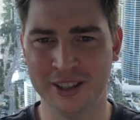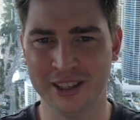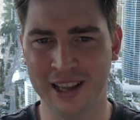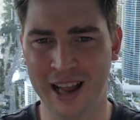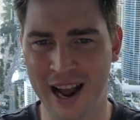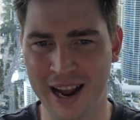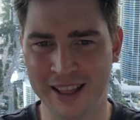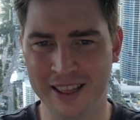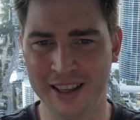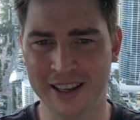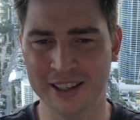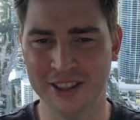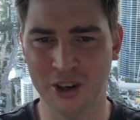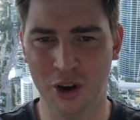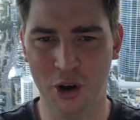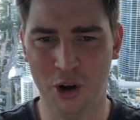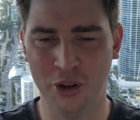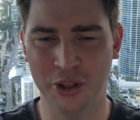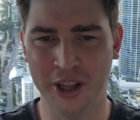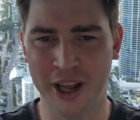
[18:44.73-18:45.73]
like this
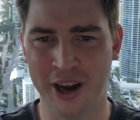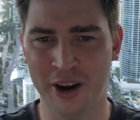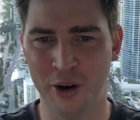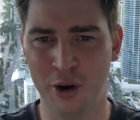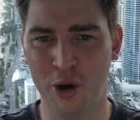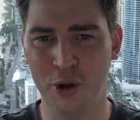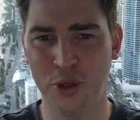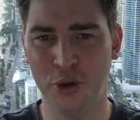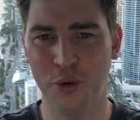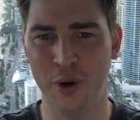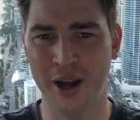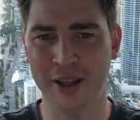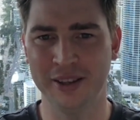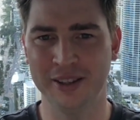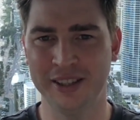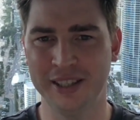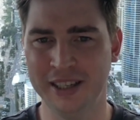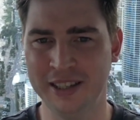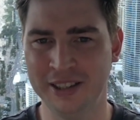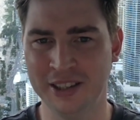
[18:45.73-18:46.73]
on the NRL throughout the
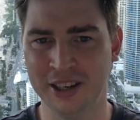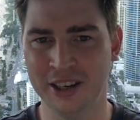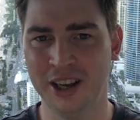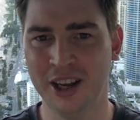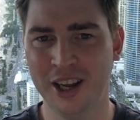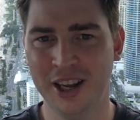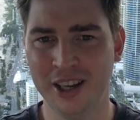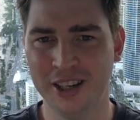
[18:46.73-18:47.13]
season,